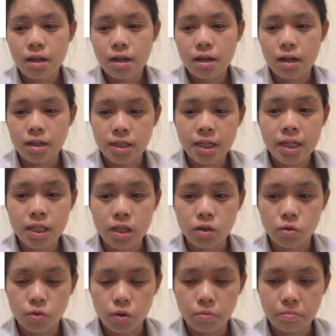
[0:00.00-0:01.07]
A citizen
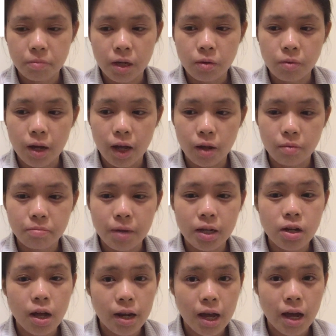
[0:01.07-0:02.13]
group, meanwhile, may
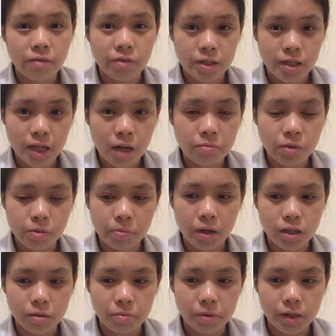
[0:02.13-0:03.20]
not have the same
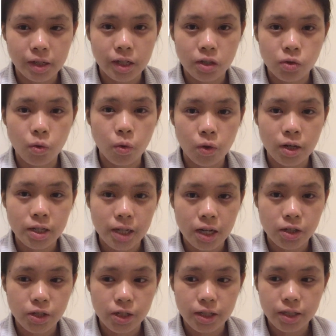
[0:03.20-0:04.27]
responsibilities or
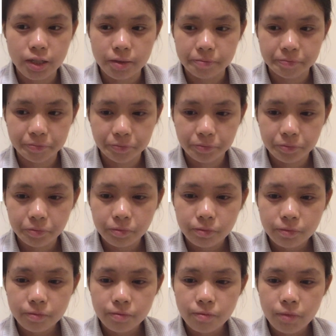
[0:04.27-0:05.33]
intentions.
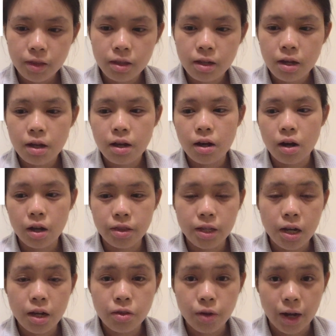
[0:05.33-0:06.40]
On
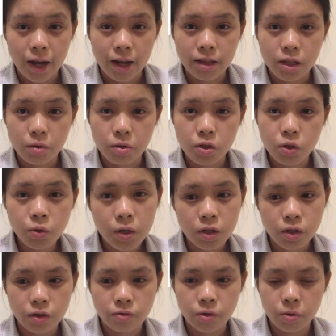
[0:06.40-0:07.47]
the other hand, there were two
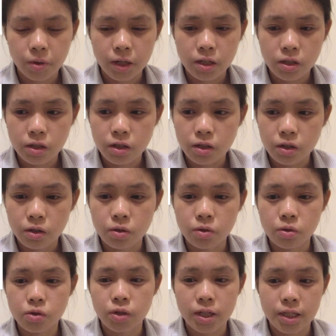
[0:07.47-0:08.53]
interviewees who
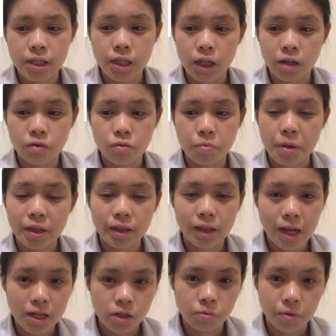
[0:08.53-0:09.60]
trusted the government
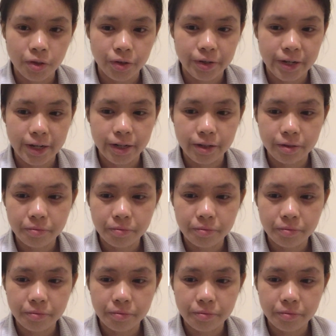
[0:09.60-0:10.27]
less with their data.